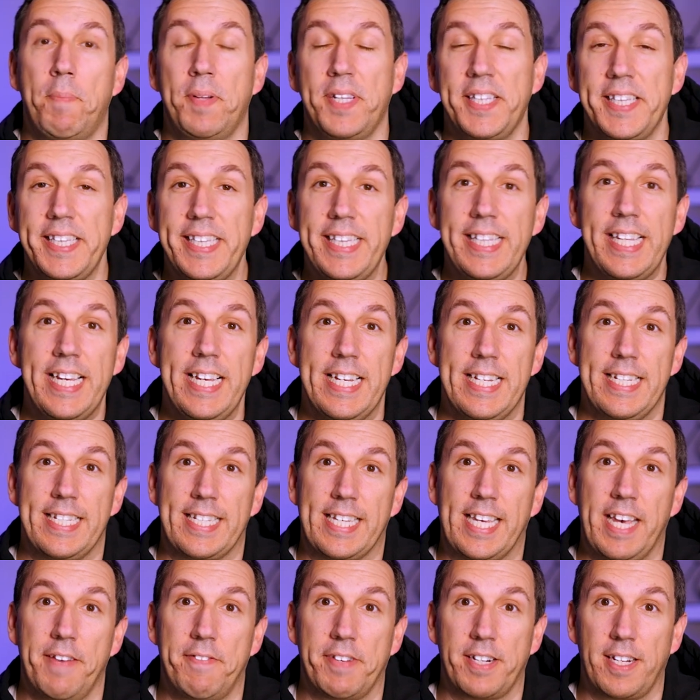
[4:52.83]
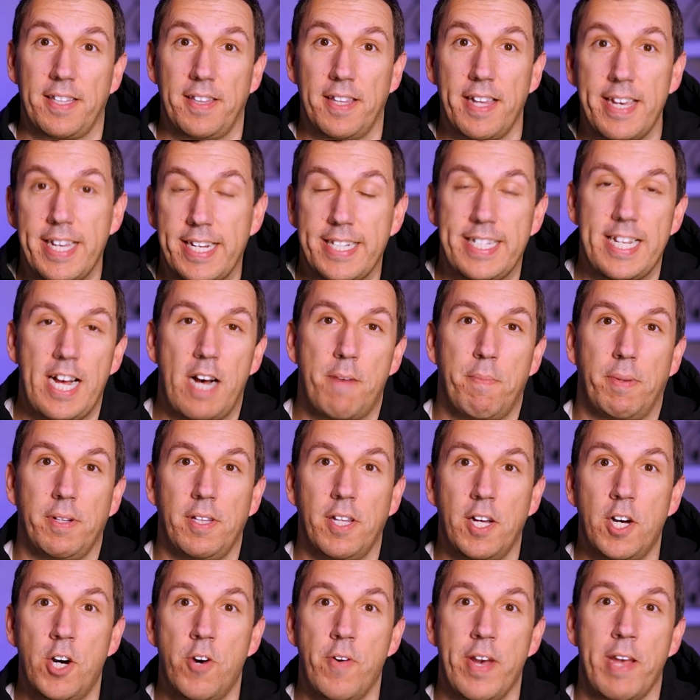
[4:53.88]
please give it a like down
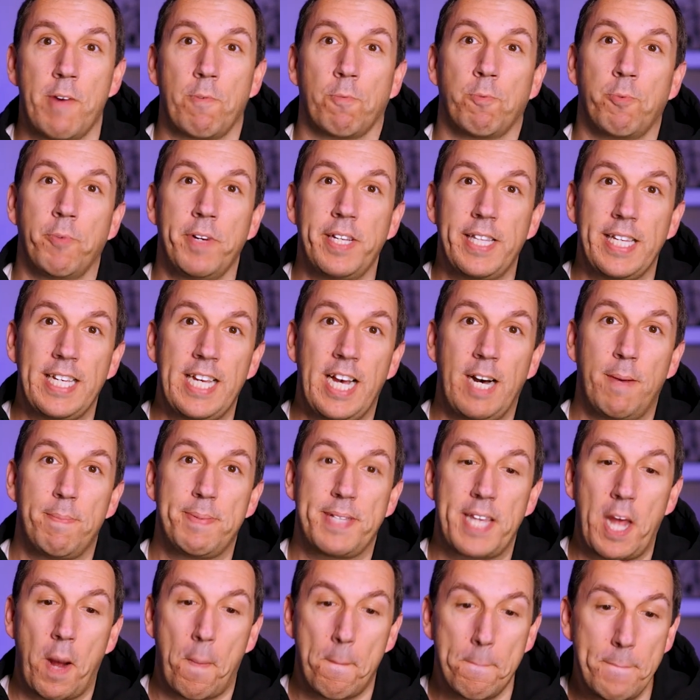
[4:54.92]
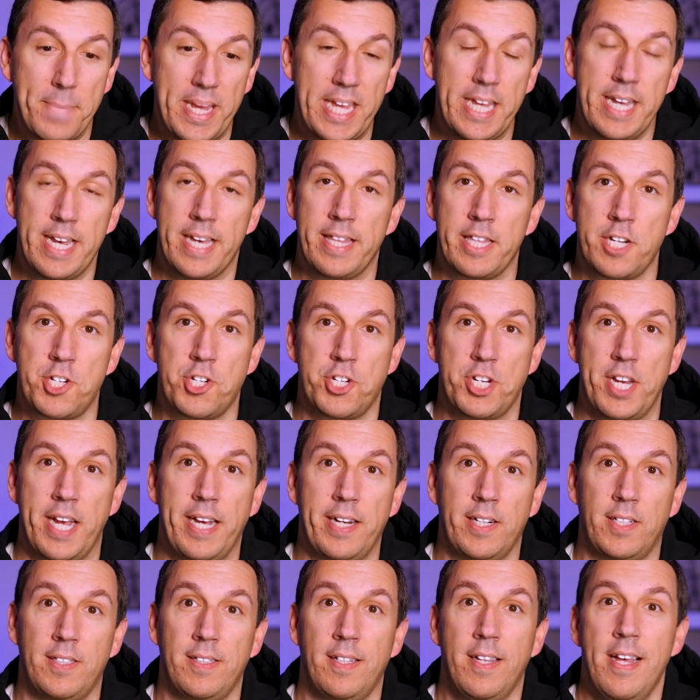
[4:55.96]
below. It really helps out me and the
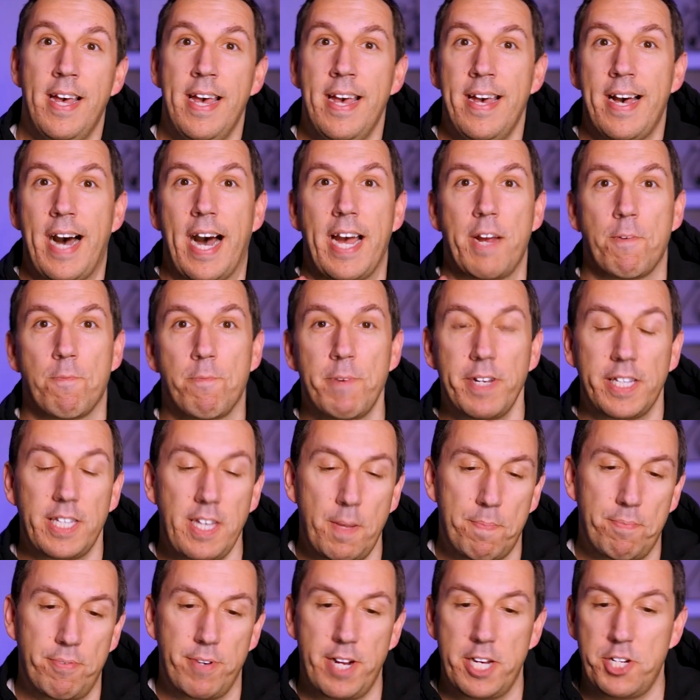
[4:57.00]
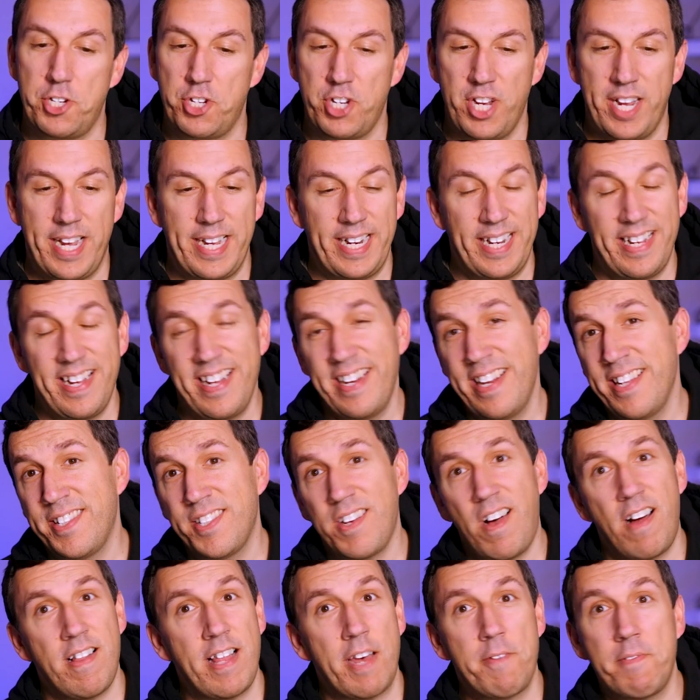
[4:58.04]
channel. I really appreciate it, and it's
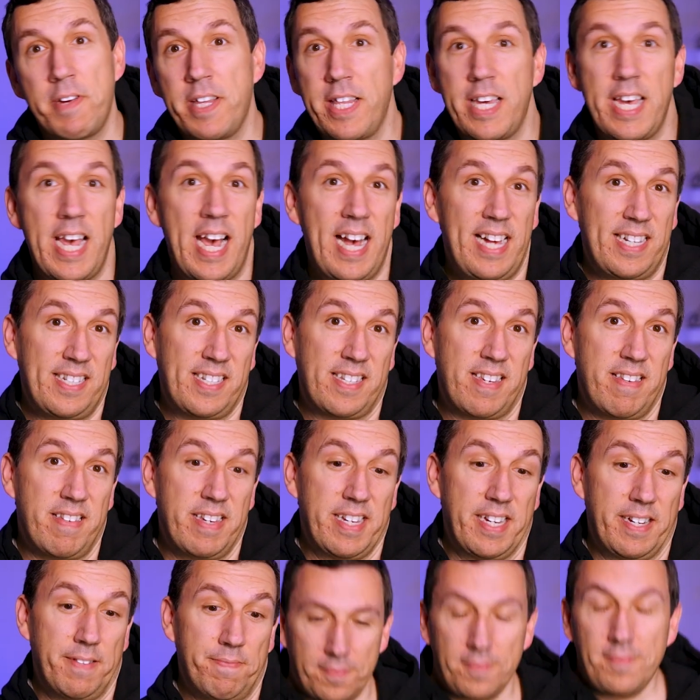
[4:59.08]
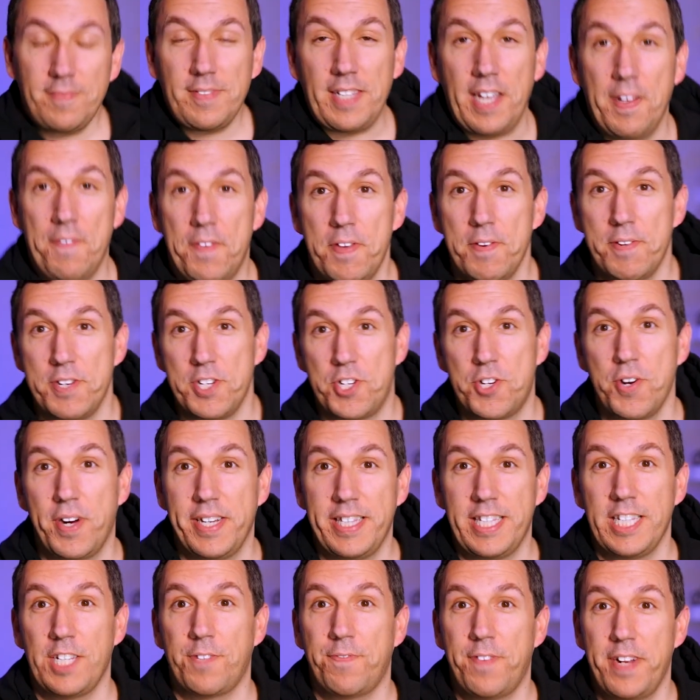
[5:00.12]
all I really ask of you. If you
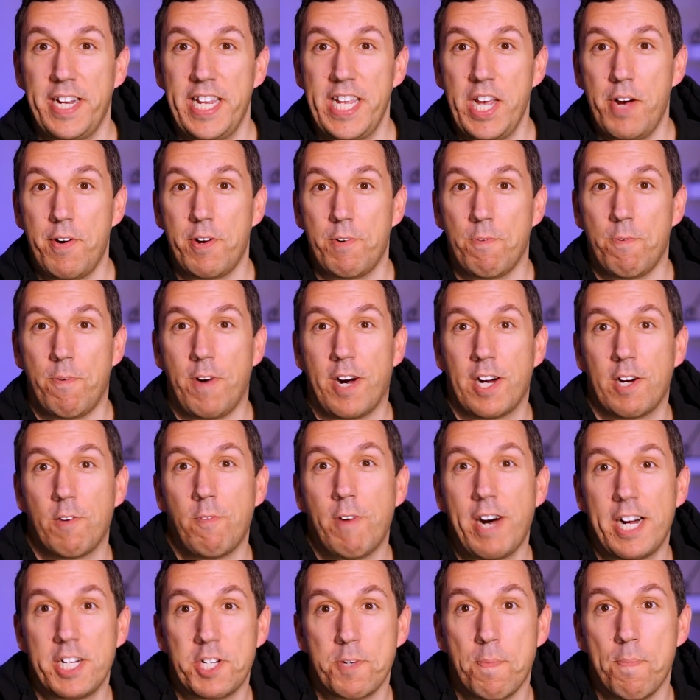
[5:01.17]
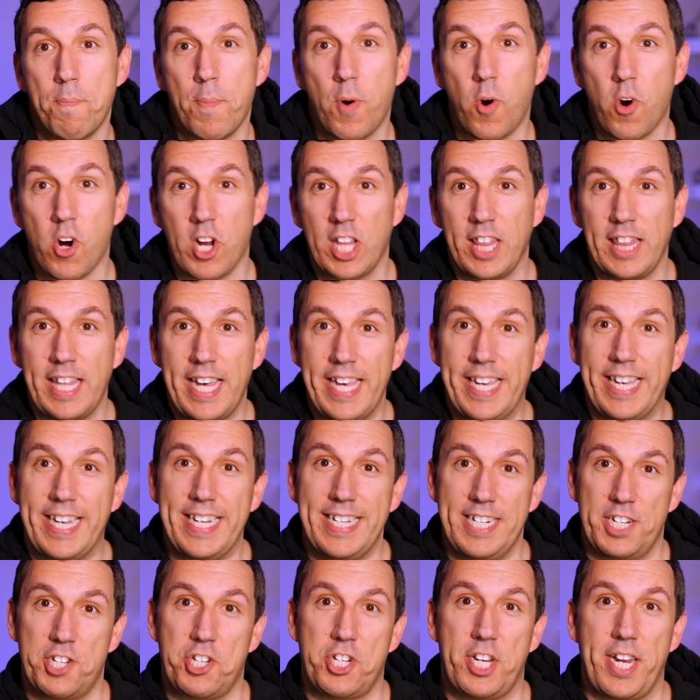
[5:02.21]
enjoyed this video and want to watch more like
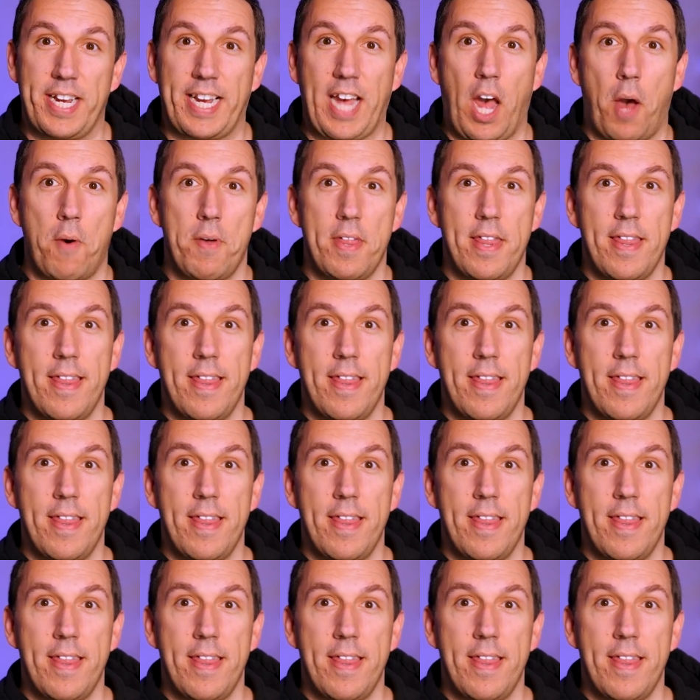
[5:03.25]
it, check out